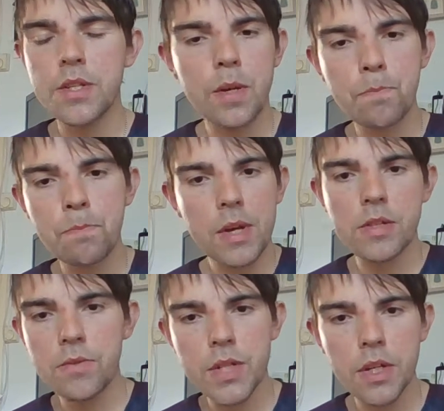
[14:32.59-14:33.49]
he a
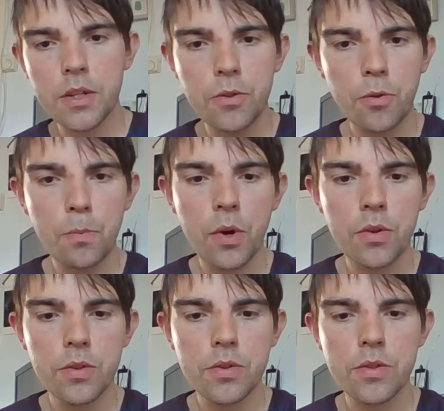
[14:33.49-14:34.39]
massive tick in your
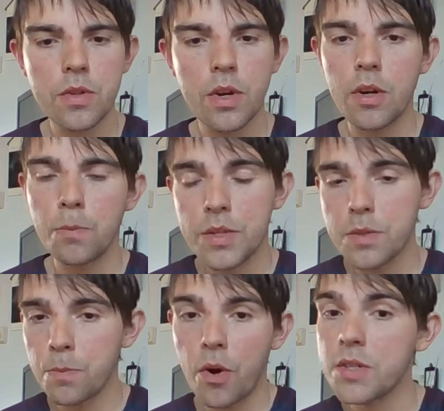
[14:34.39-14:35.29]
box? I'll be
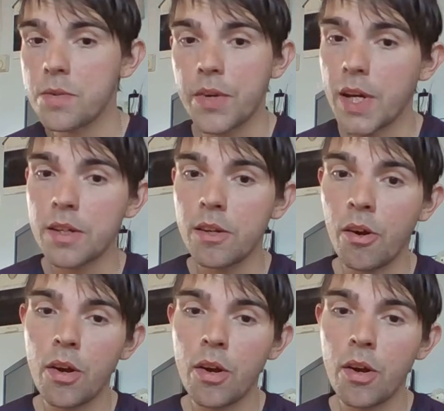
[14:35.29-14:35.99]
surprised if he ain't.